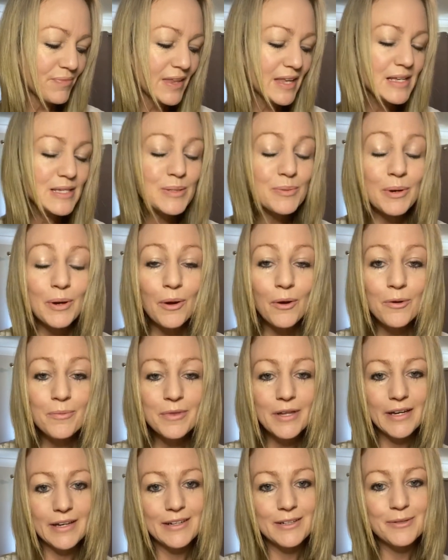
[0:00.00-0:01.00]
So I hope
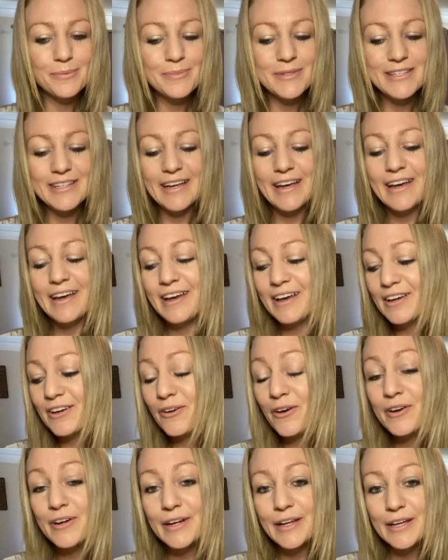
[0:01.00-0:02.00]
that helps.
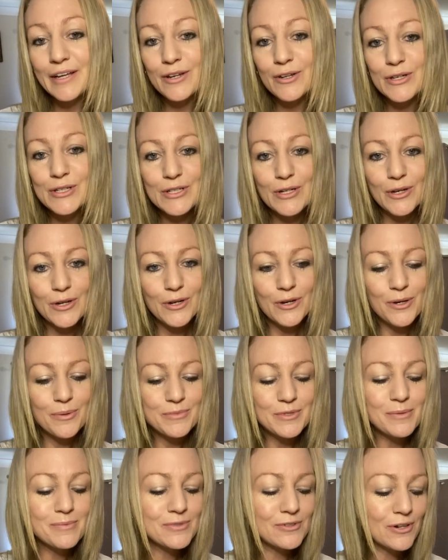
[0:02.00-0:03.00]
Go to leahloy.com,
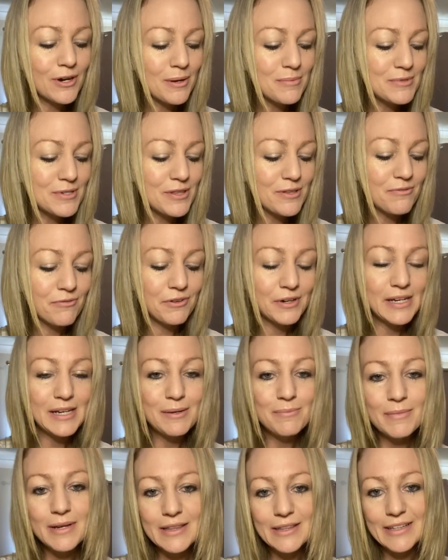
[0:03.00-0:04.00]
subscribe to the free
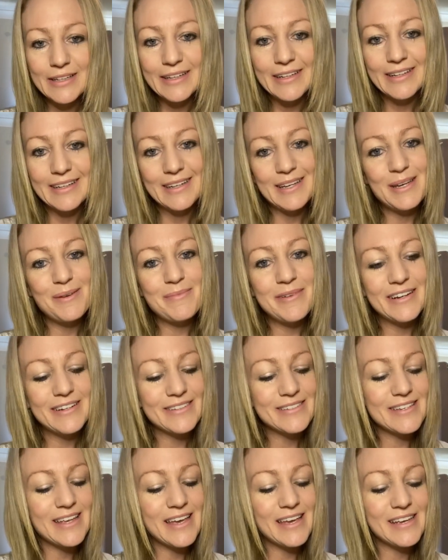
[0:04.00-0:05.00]
monthly healing
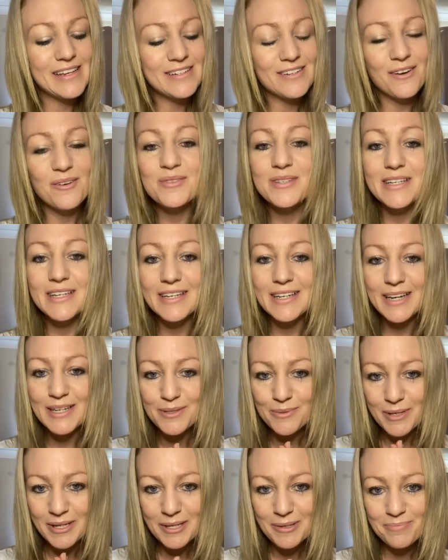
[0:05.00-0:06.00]
emails, and I'll see you next
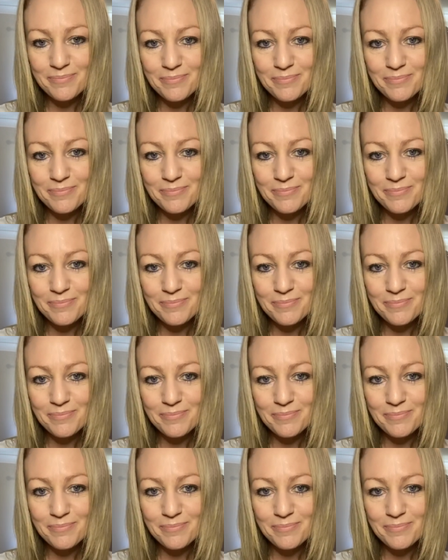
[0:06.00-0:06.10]
week.